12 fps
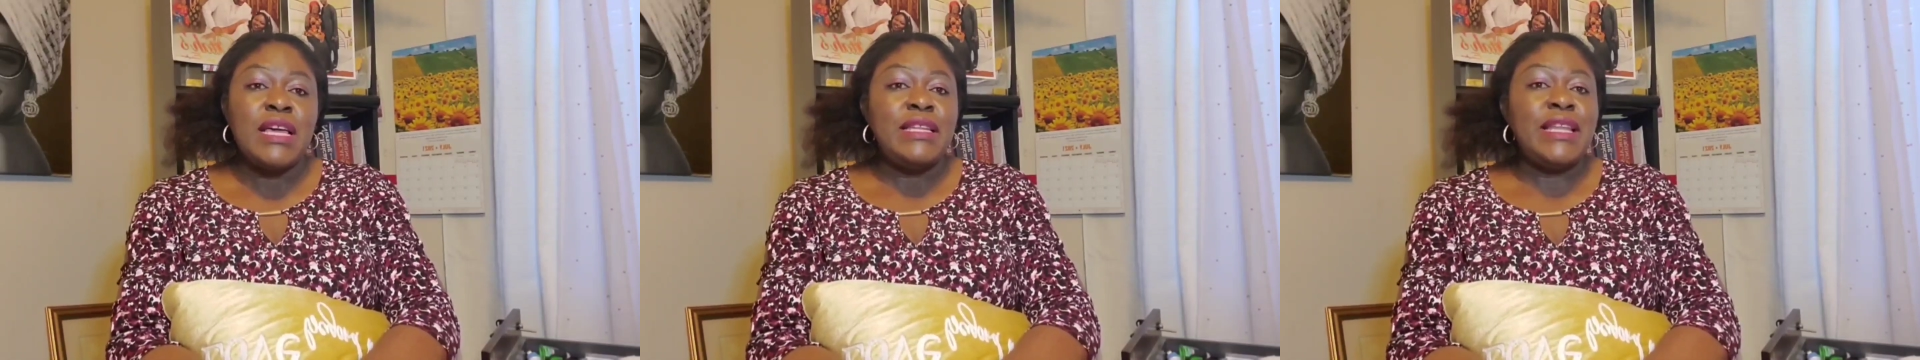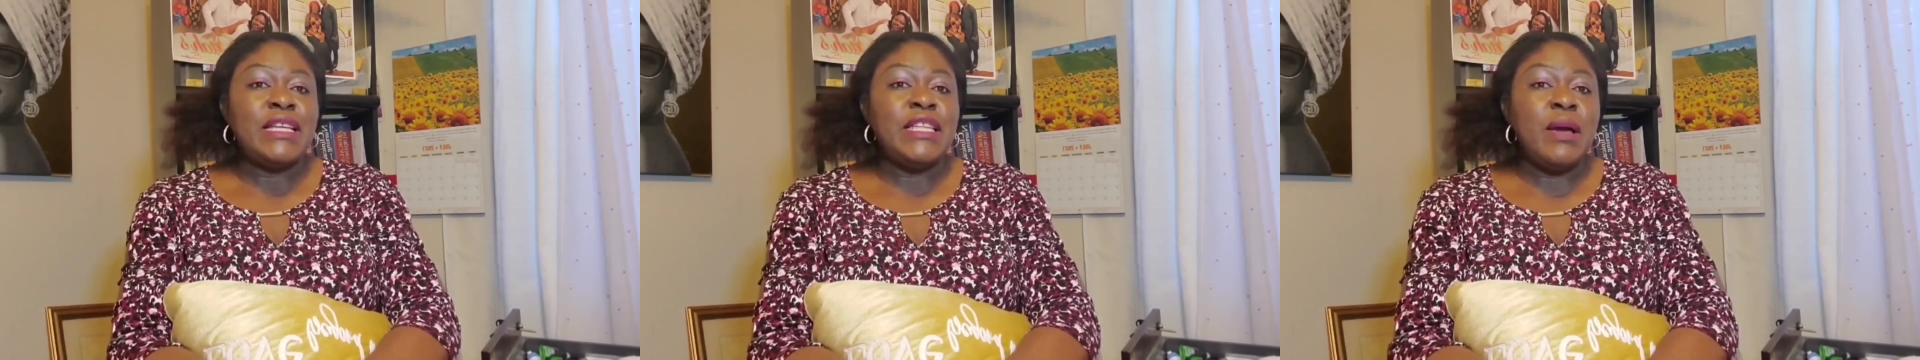
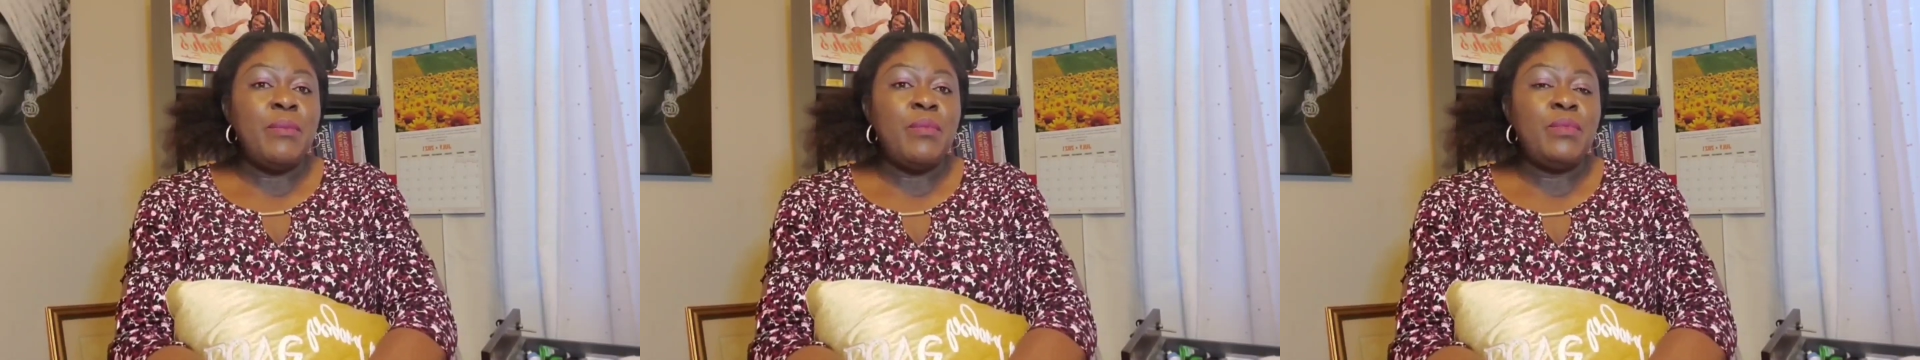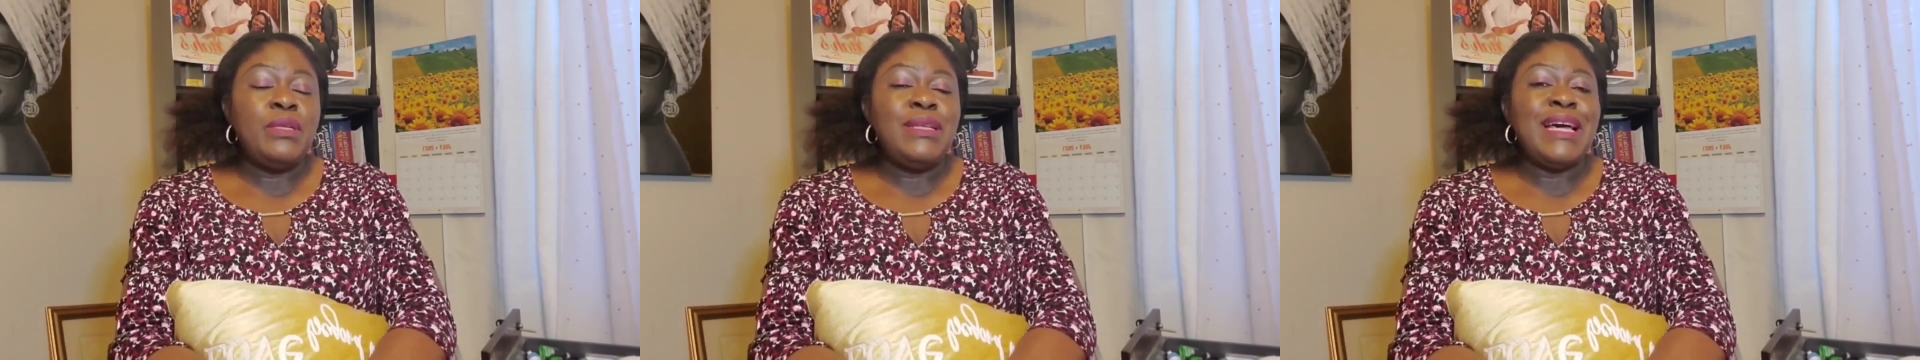
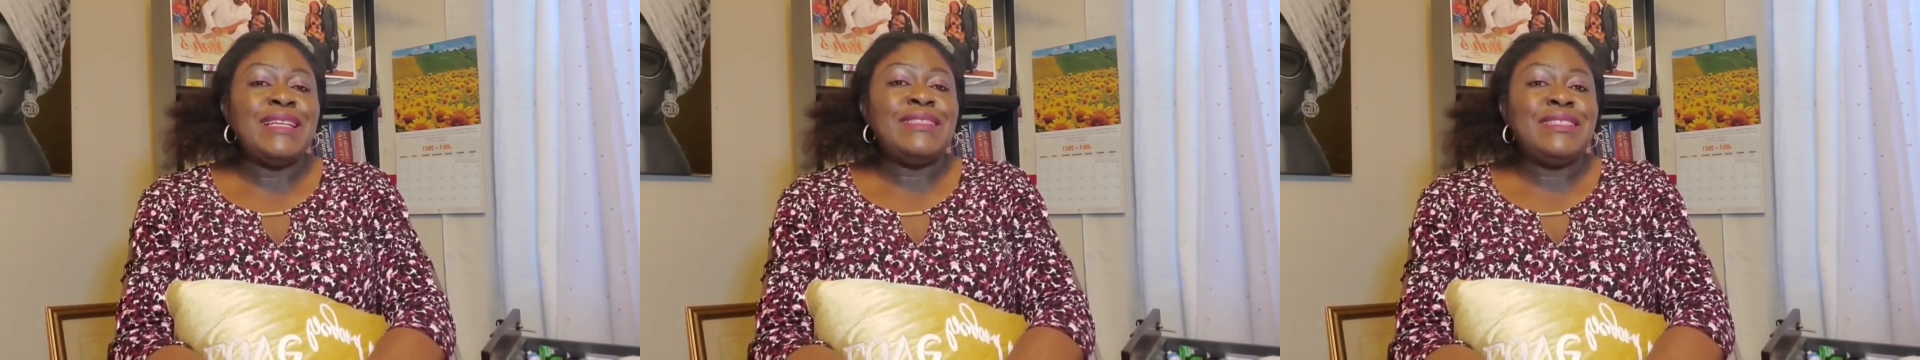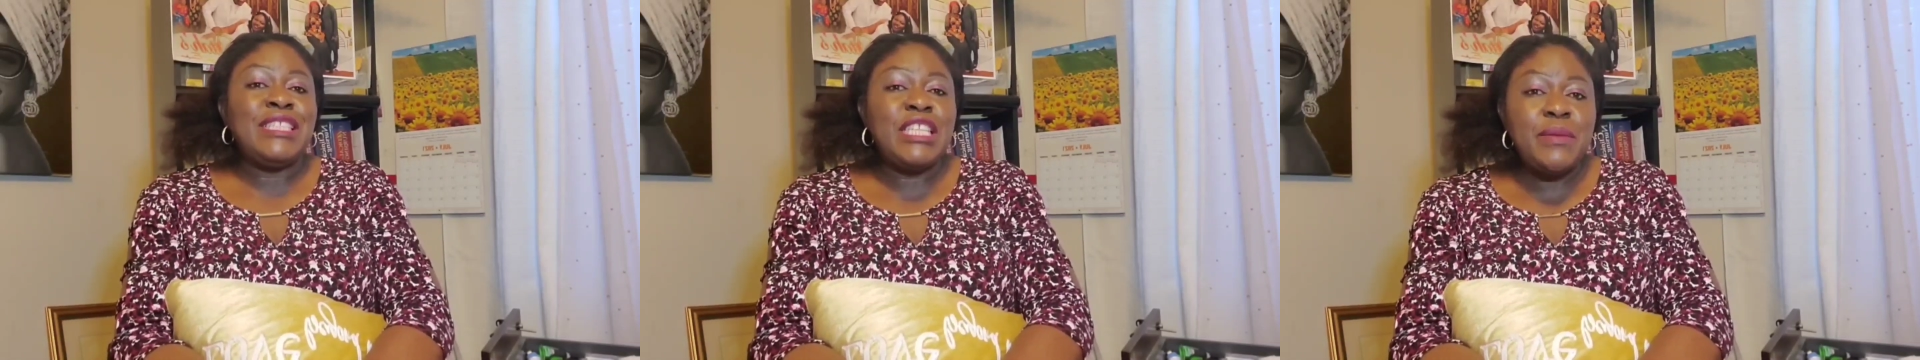
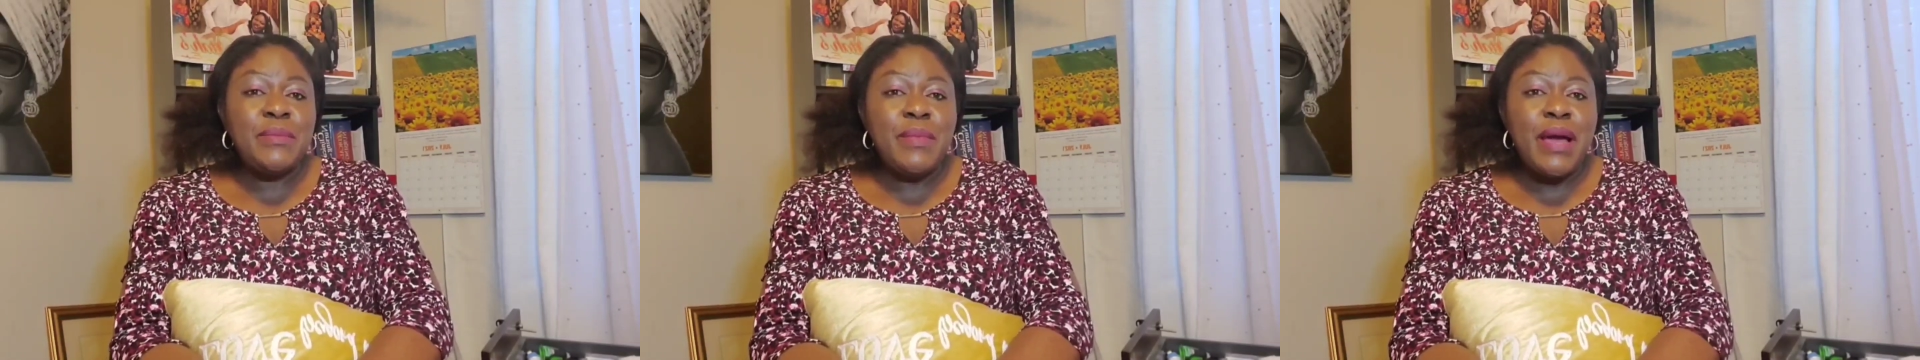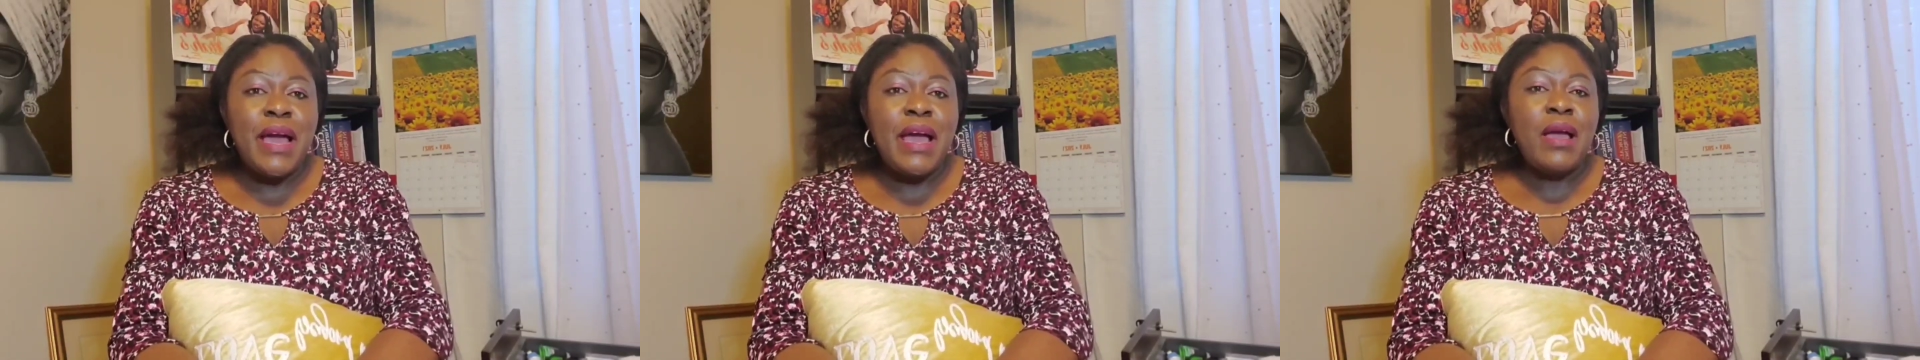that
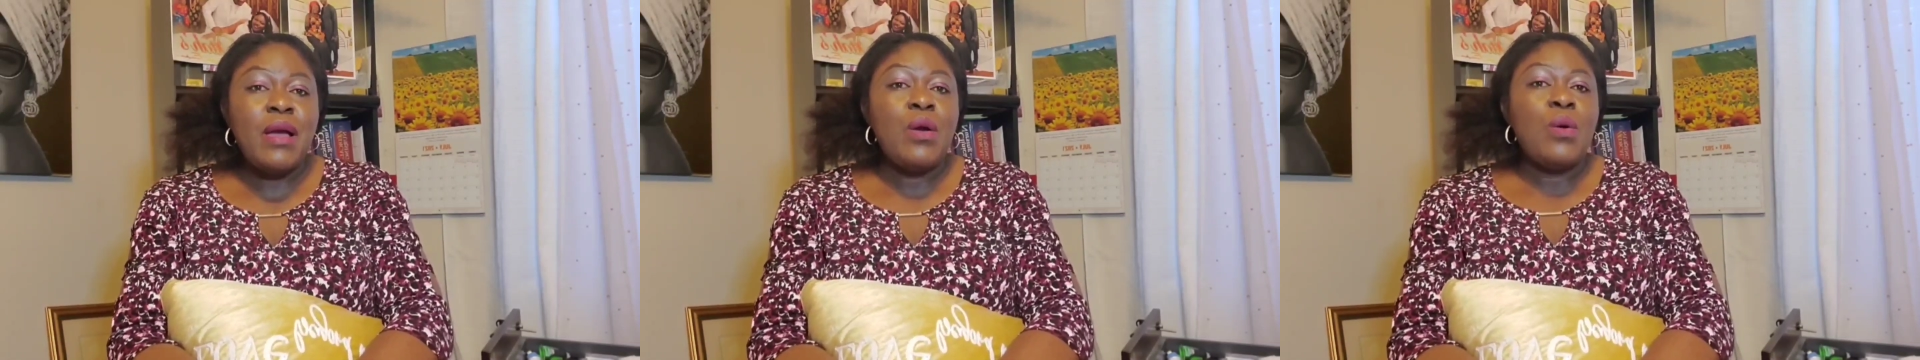Chidinma